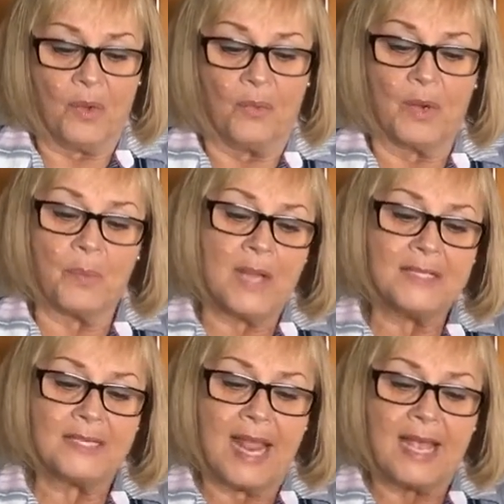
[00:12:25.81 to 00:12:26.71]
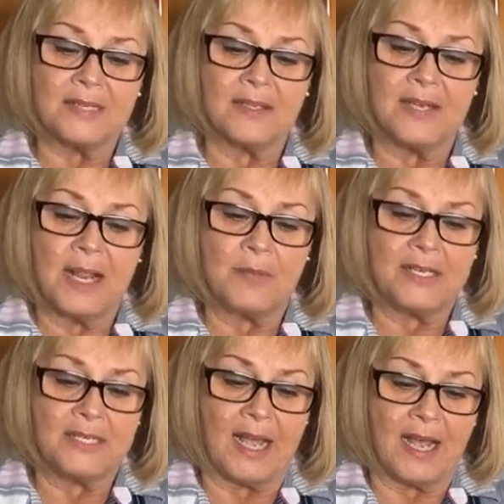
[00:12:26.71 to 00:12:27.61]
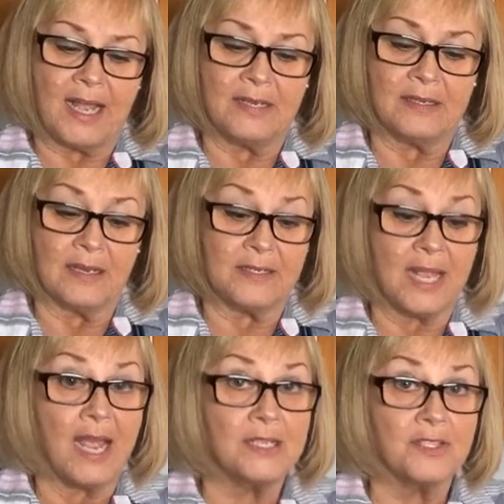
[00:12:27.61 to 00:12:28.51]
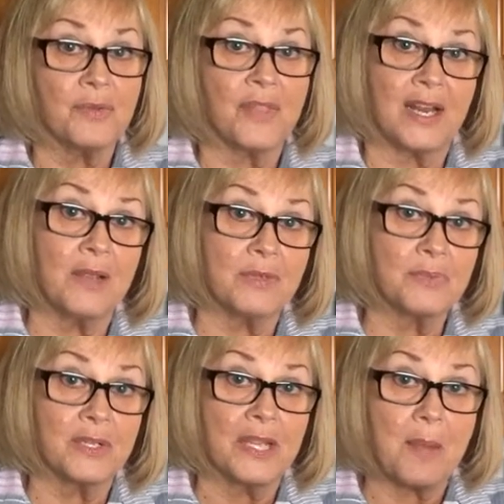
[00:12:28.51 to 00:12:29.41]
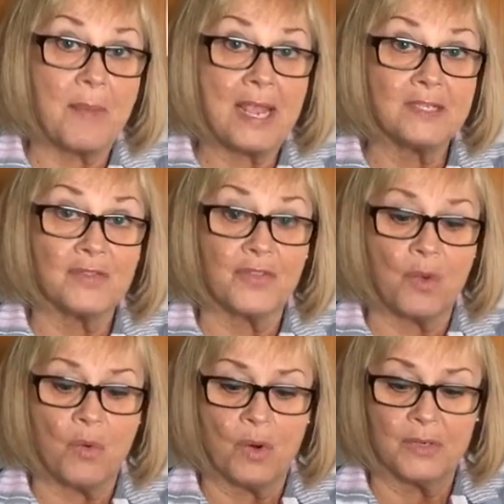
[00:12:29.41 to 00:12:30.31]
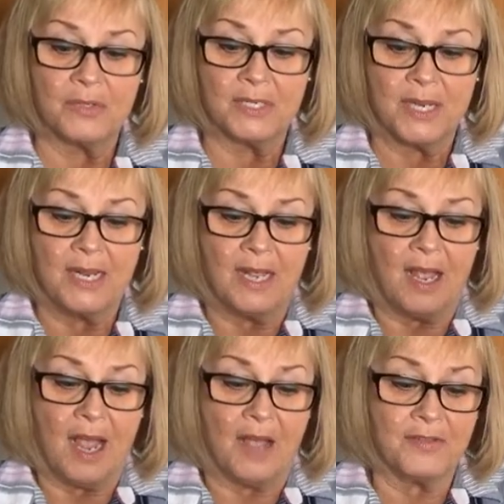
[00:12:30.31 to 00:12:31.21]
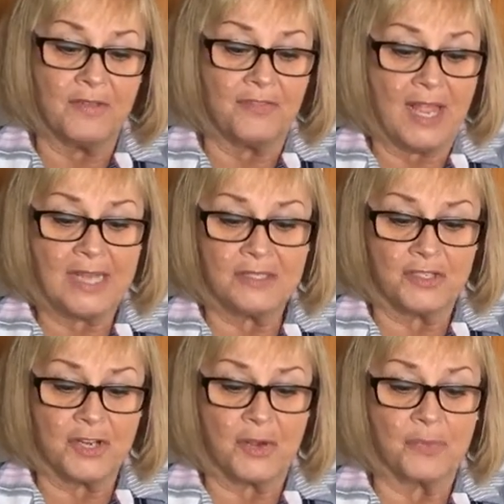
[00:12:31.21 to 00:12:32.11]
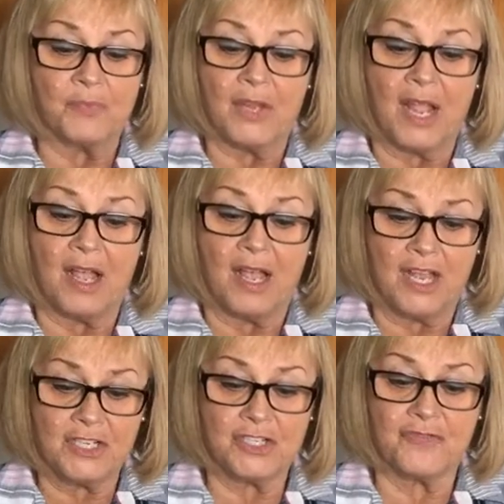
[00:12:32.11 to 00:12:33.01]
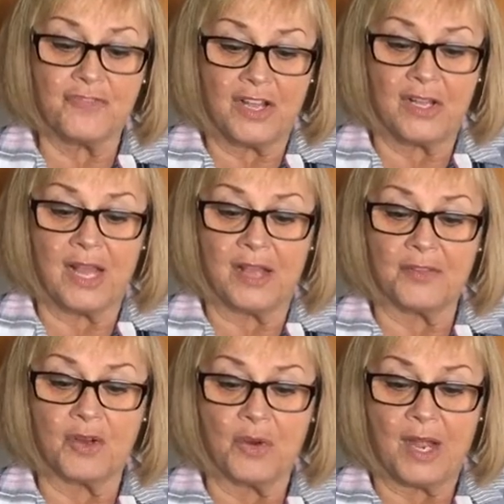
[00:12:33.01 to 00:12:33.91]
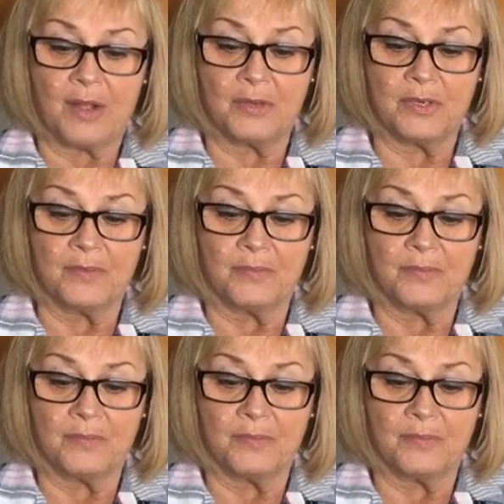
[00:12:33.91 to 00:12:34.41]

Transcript: When once Aslan had been tied, and tied so that he was really a mass of cords, on the flat stone a hush fell on the crowd.